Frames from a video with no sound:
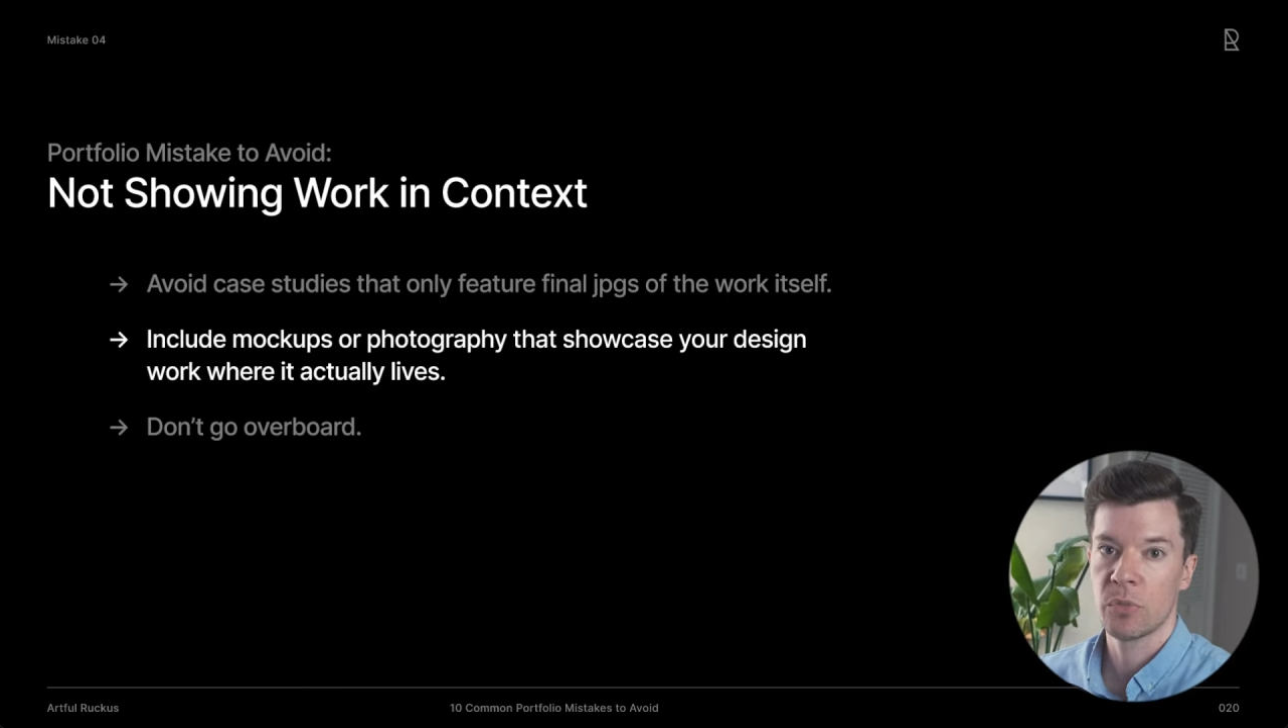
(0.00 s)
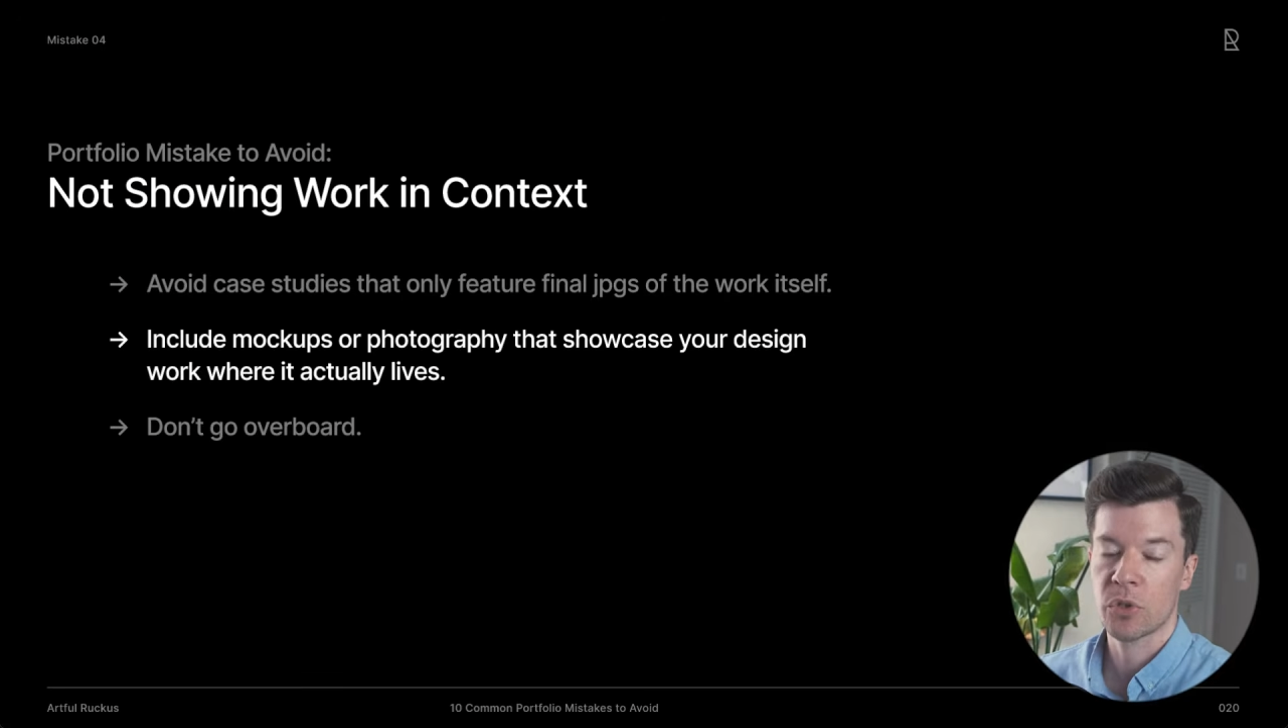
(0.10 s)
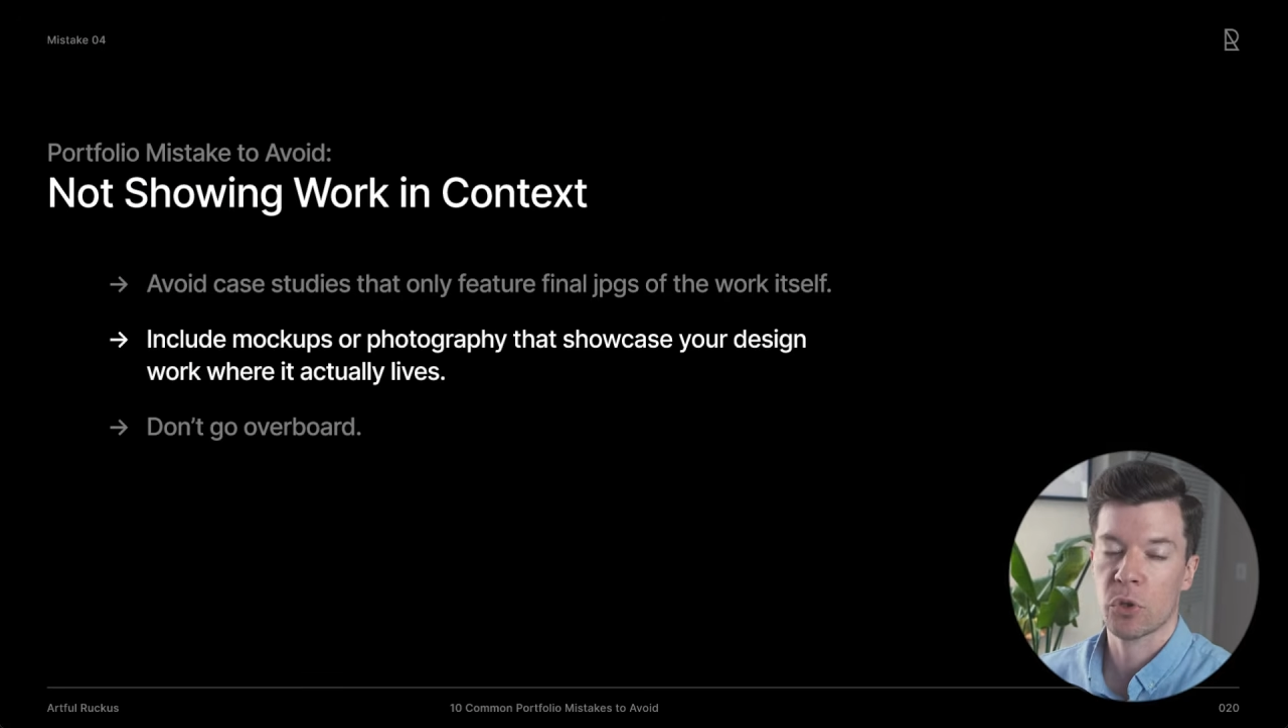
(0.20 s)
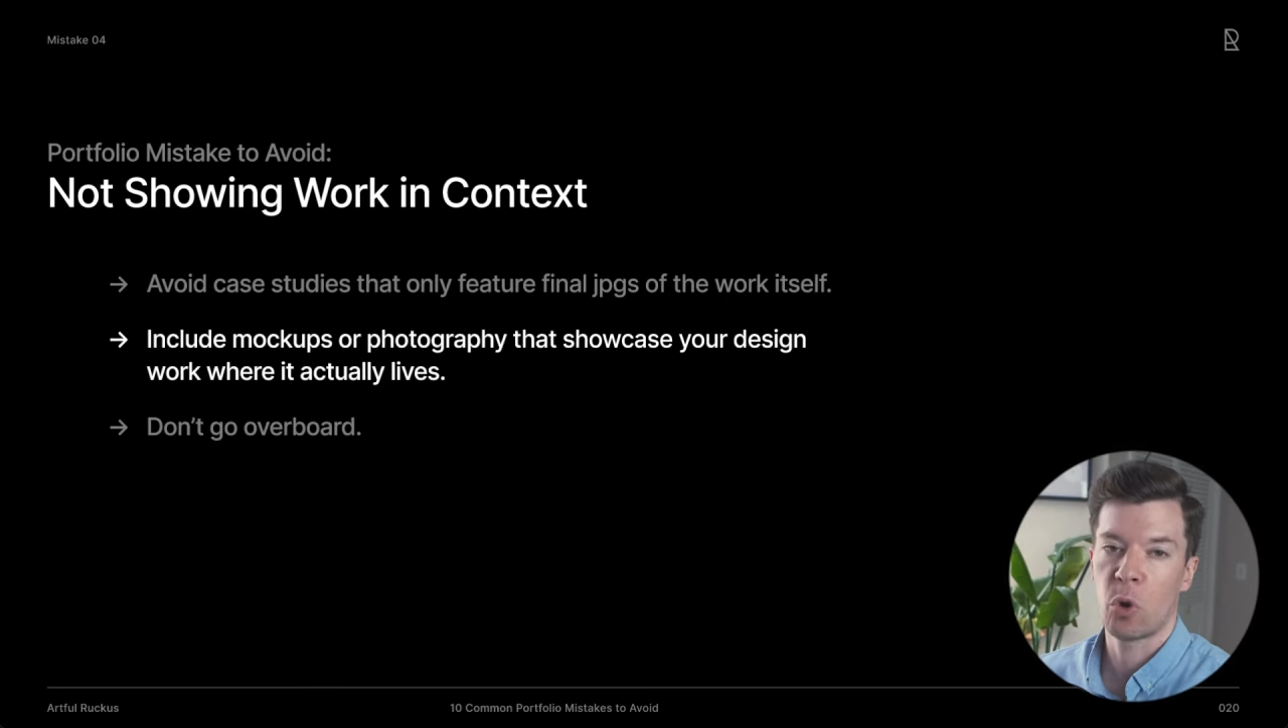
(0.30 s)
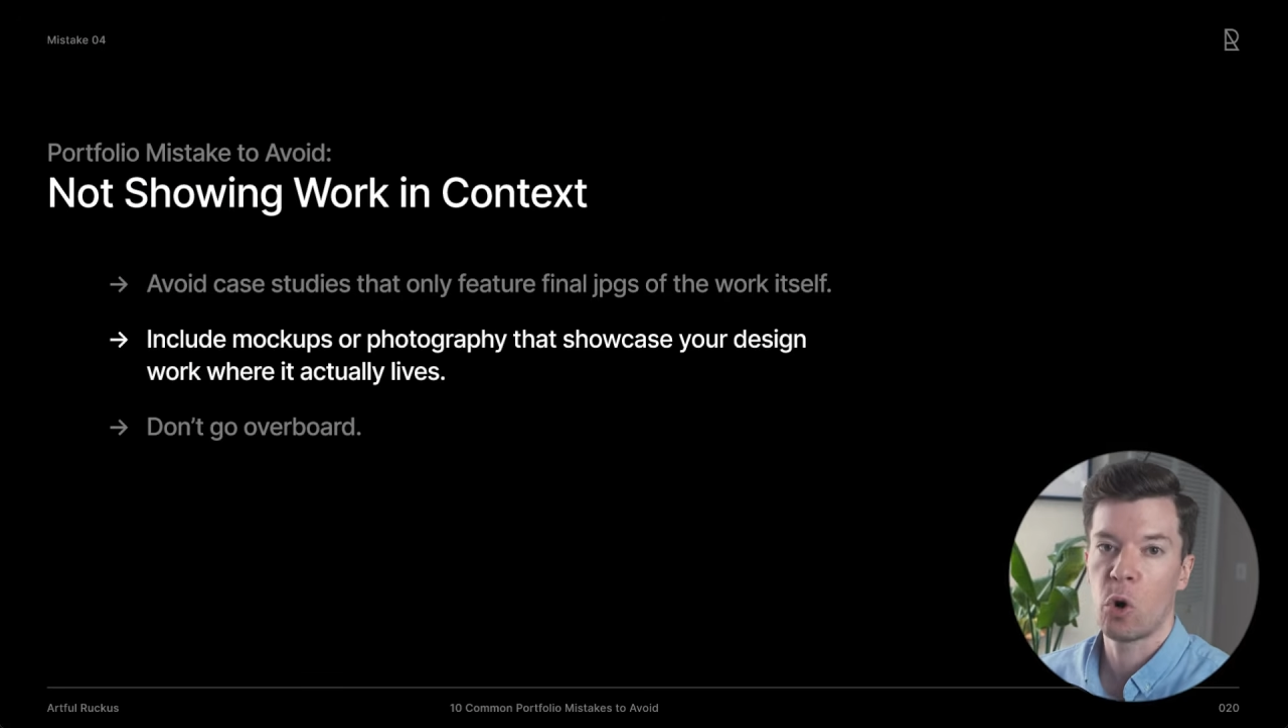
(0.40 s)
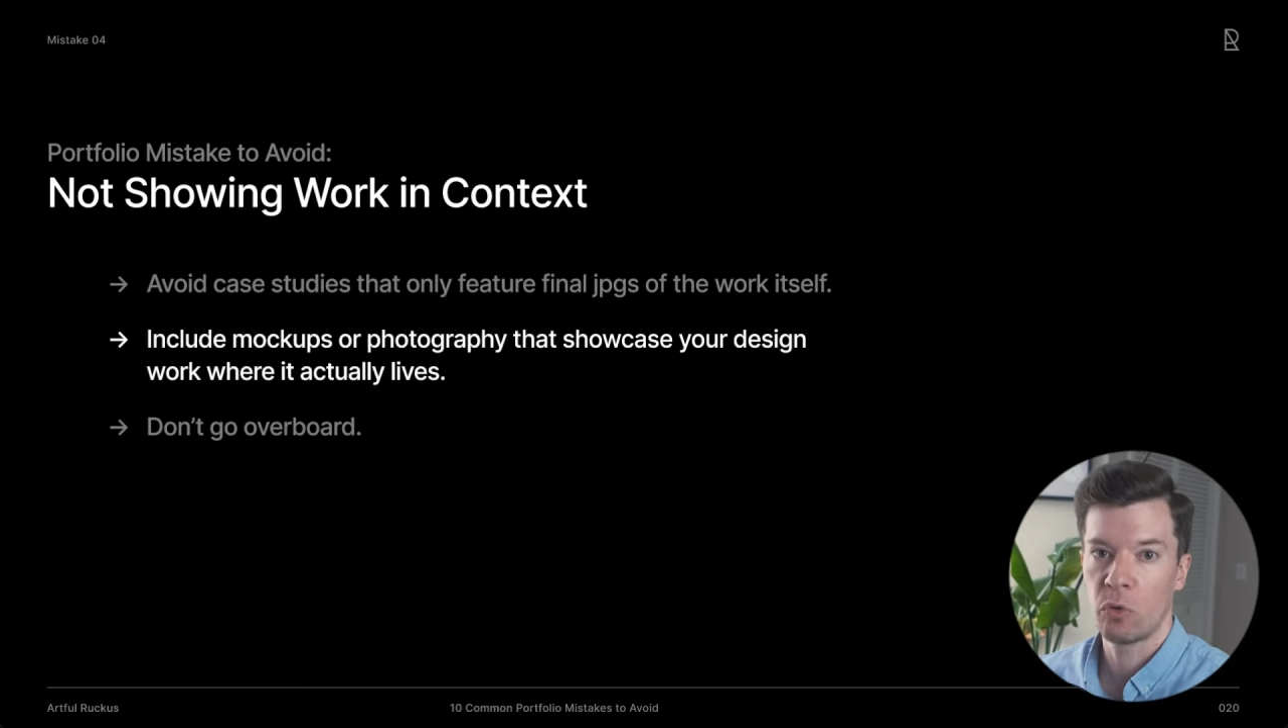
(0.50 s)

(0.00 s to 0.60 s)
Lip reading: scroll